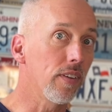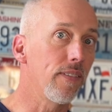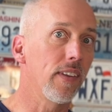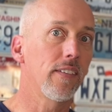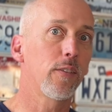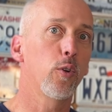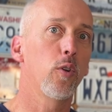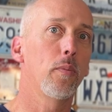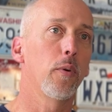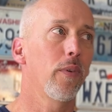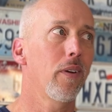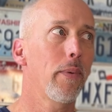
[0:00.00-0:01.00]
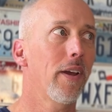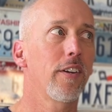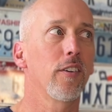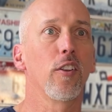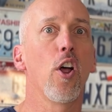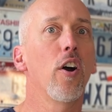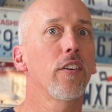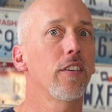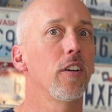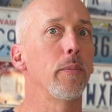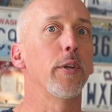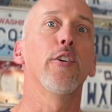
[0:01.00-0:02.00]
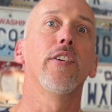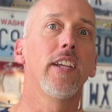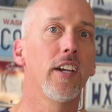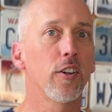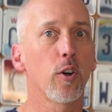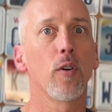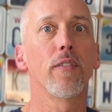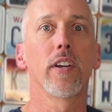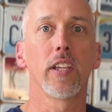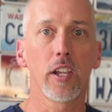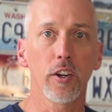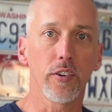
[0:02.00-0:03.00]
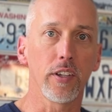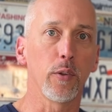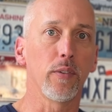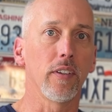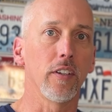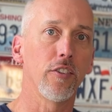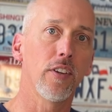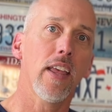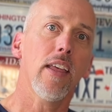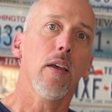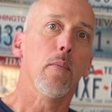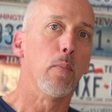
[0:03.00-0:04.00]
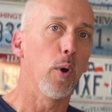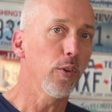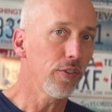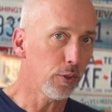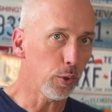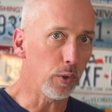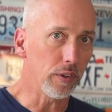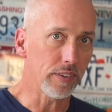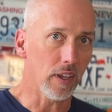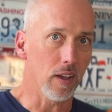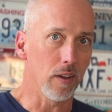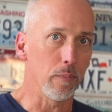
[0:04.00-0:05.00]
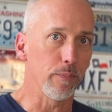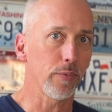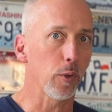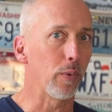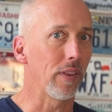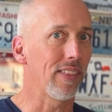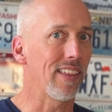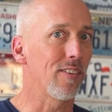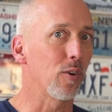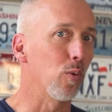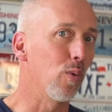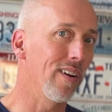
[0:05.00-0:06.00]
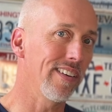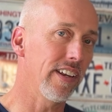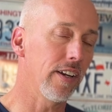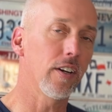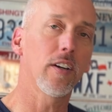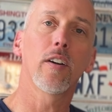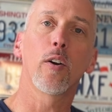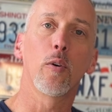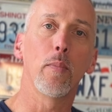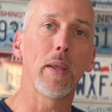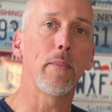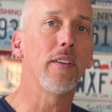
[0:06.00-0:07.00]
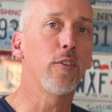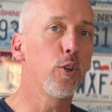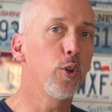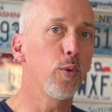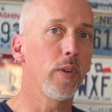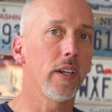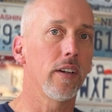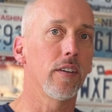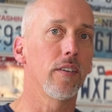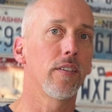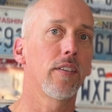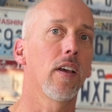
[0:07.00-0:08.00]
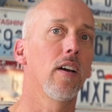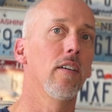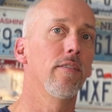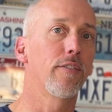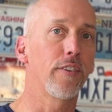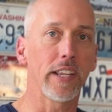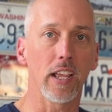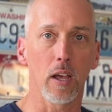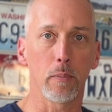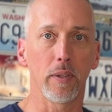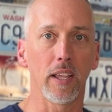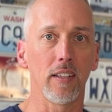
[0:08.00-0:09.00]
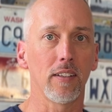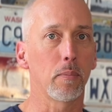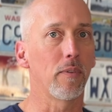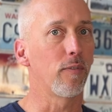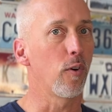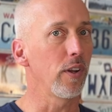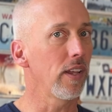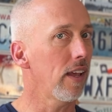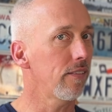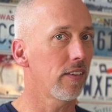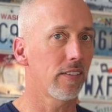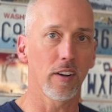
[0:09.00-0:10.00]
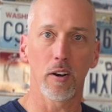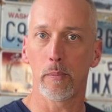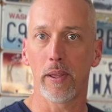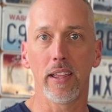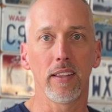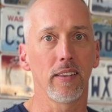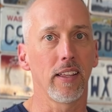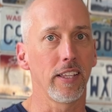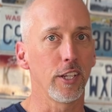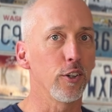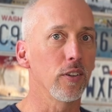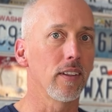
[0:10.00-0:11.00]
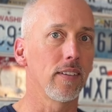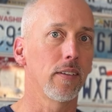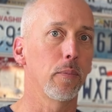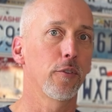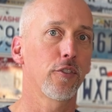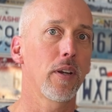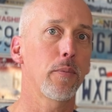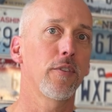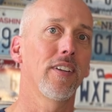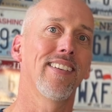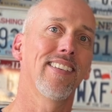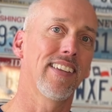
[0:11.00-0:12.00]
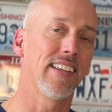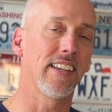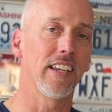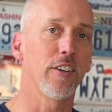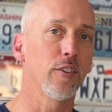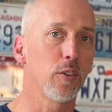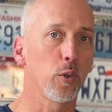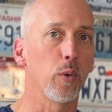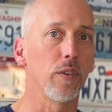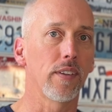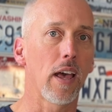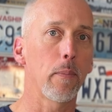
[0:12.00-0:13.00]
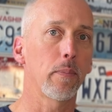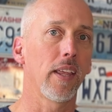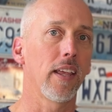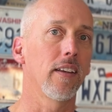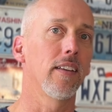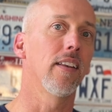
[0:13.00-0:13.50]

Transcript: of this tool, but what about your long-term, your year-over-year usage? Most tools come with either 1 year or maybe 2 years of free updates before you have to start paying that yearly subscription to get your tools updated.